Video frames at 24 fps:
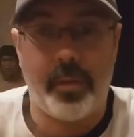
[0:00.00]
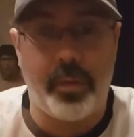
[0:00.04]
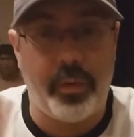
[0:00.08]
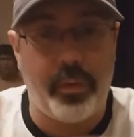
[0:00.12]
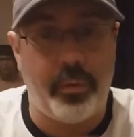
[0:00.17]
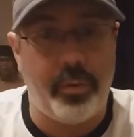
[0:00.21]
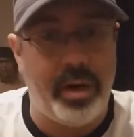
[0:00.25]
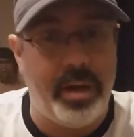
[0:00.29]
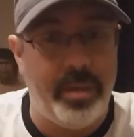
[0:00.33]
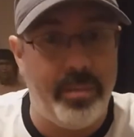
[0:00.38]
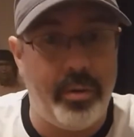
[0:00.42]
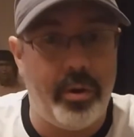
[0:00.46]

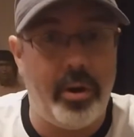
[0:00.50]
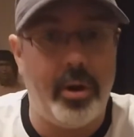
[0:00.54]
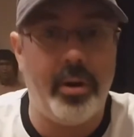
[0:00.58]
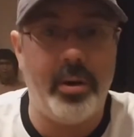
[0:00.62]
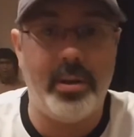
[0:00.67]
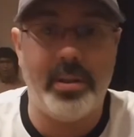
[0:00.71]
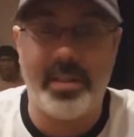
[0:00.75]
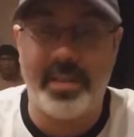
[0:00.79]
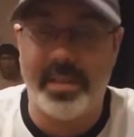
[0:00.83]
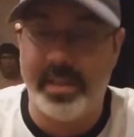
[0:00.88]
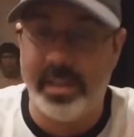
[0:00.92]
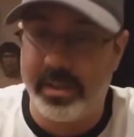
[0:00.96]
three
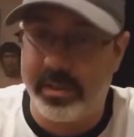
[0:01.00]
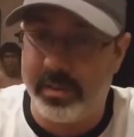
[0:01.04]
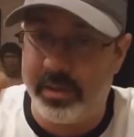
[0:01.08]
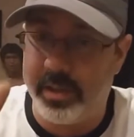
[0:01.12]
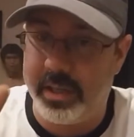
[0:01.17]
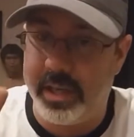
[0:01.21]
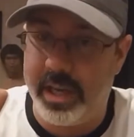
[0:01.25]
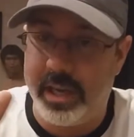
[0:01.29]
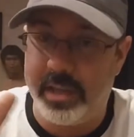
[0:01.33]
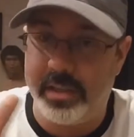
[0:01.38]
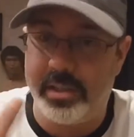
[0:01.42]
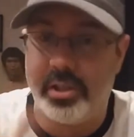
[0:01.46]
parts. This
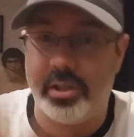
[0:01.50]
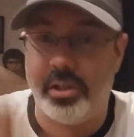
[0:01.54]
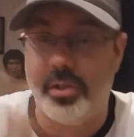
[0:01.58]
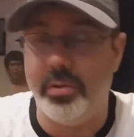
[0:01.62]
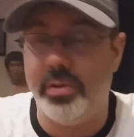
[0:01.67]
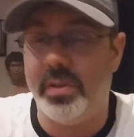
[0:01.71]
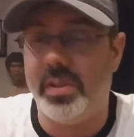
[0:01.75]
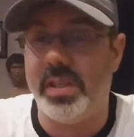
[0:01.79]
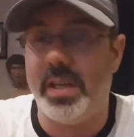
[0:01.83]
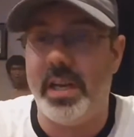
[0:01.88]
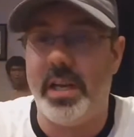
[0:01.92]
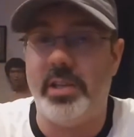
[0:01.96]
only has two
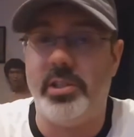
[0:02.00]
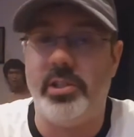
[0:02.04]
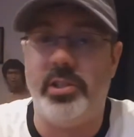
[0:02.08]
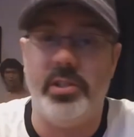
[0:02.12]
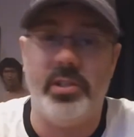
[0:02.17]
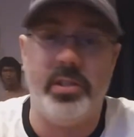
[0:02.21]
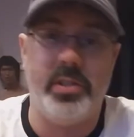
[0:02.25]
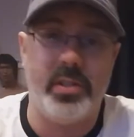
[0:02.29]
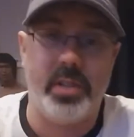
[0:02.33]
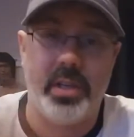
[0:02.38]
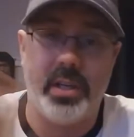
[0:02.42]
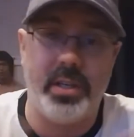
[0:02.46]

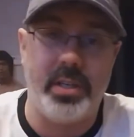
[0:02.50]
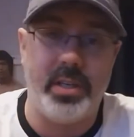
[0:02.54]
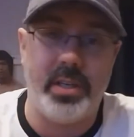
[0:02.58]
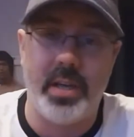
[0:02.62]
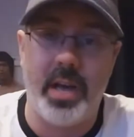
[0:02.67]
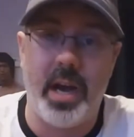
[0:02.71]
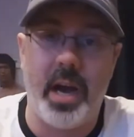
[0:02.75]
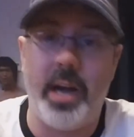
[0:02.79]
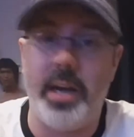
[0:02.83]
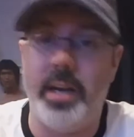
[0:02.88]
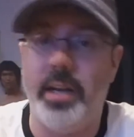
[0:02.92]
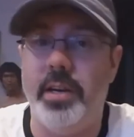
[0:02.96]
sections. I did
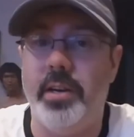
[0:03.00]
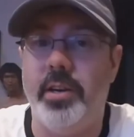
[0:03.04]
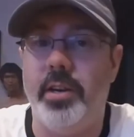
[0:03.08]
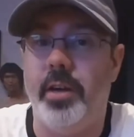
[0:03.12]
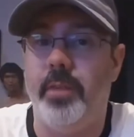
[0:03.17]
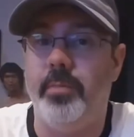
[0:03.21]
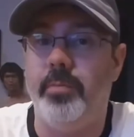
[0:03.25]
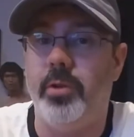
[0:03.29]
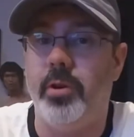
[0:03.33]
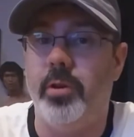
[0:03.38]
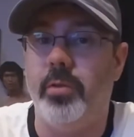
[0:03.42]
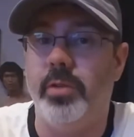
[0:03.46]
not end
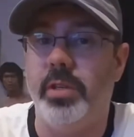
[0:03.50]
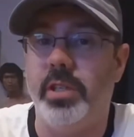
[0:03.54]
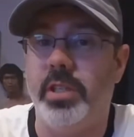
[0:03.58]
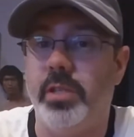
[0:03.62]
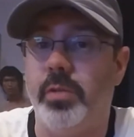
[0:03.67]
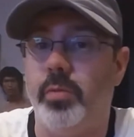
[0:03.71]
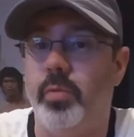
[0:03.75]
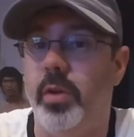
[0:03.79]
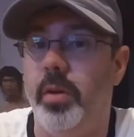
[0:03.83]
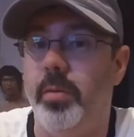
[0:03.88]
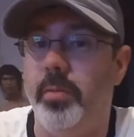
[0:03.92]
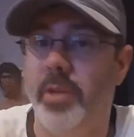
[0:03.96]
up going
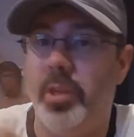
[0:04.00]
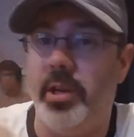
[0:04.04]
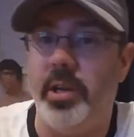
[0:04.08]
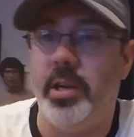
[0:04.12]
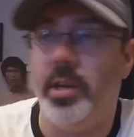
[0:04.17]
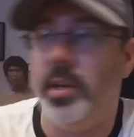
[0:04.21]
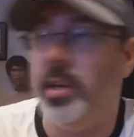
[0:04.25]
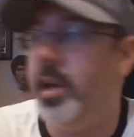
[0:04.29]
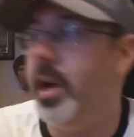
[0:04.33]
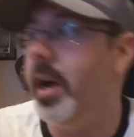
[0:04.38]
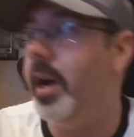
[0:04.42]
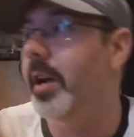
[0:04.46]
swimming
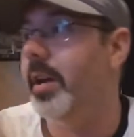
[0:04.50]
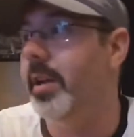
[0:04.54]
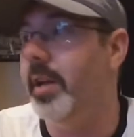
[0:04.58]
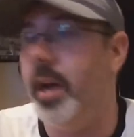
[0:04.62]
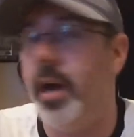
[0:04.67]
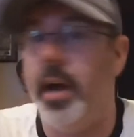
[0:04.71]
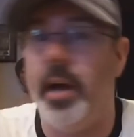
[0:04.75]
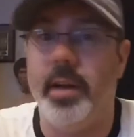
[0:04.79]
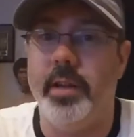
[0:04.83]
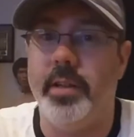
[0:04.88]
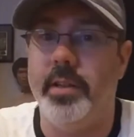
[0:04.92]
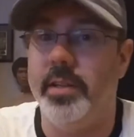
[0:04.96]
and yada
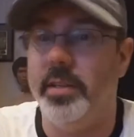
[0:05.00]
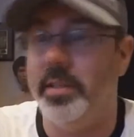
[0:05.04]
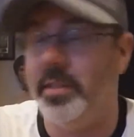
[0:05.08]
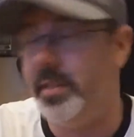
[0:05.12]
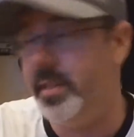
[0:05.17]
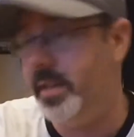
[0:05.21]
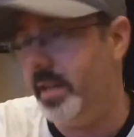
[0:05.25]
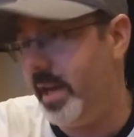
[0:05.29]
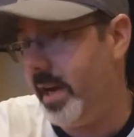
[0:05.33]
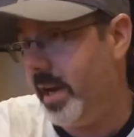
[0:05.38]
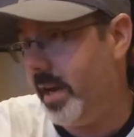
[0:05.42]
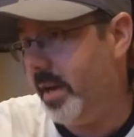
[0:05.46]
yada and this
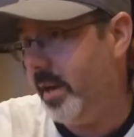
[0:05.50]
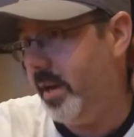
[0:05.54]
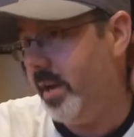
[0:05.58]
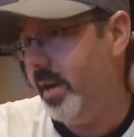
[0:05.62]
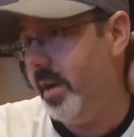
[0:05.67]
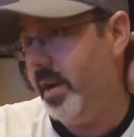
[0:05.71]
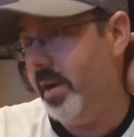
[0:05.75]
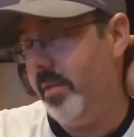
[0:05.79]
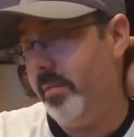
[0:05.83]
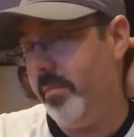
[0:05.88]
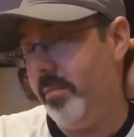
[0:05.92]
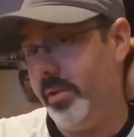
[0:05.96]
and that.
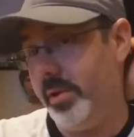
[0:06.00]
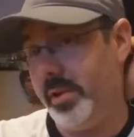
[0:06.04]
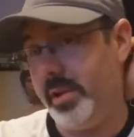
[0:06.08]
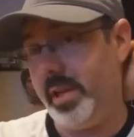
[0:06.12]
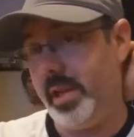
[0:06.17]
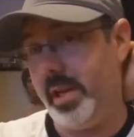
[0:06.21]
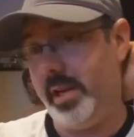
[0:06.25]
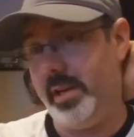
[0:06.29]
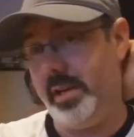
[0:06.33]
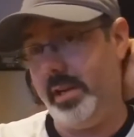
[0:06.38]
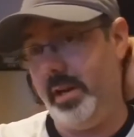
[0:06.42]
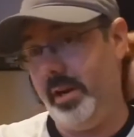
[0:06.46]
But
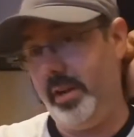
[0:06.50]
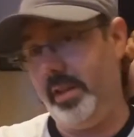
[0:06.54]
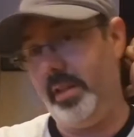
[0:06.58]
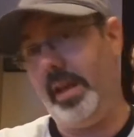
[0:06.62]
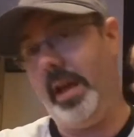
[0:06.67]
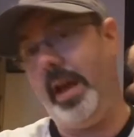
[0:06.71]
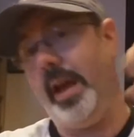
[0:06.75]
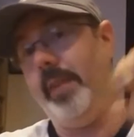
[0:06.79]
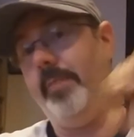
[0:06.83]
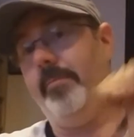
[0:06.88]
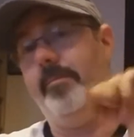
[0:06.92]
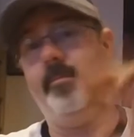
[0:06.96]
that none of
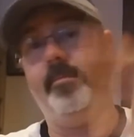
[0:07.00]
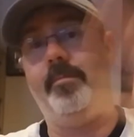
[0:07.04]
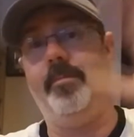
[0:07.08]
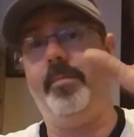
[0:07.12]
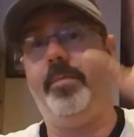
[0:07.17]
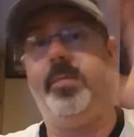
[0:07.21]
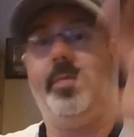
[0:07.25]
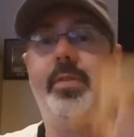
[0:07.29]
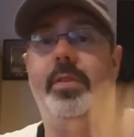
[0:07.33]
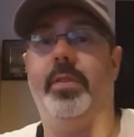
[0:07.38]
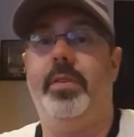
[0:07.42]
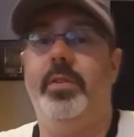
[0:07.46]
that
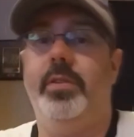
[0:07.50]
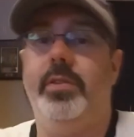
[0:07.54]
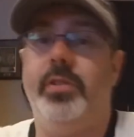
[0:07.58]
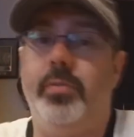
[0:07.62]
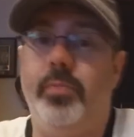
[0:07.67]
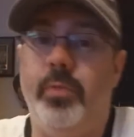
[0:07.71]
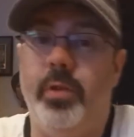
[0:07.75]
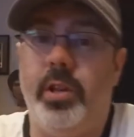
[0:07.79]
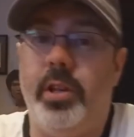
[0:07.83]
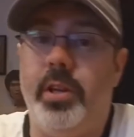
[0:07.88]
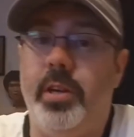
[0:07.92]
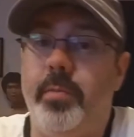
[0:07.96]
it's
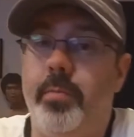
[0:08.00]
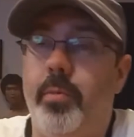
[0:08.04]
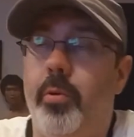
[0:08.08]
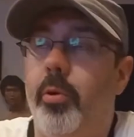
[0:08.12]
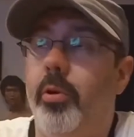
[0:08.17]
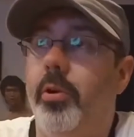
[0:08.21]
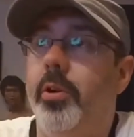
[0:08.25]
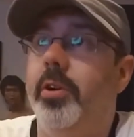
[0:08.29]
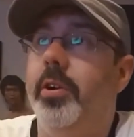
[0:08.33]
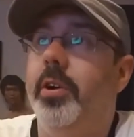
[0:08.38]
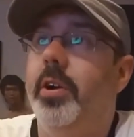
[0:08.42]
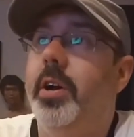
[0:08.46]
really
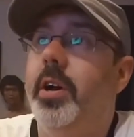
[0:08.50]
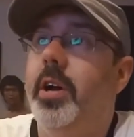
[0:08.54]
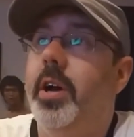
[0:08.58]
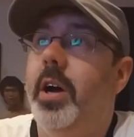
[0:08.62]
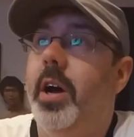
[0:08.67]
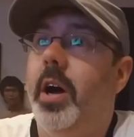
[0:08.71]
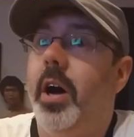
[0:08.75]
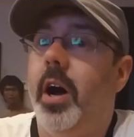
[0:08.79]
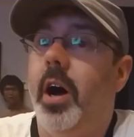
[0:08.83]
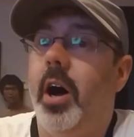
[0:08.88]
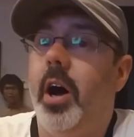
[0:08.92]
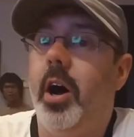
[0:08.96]
important.
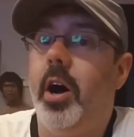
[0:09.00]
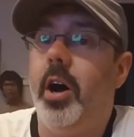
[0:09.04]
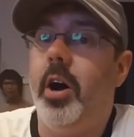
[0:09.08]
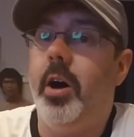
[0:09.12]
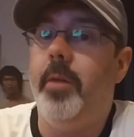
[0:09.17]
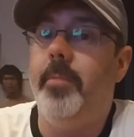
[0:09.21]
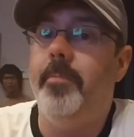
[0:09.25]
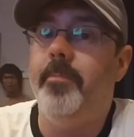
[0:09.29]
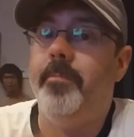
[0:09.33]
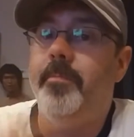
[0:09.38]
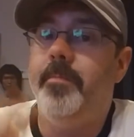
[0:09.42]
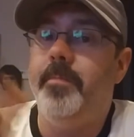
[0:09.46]

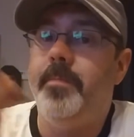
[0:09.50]
Um,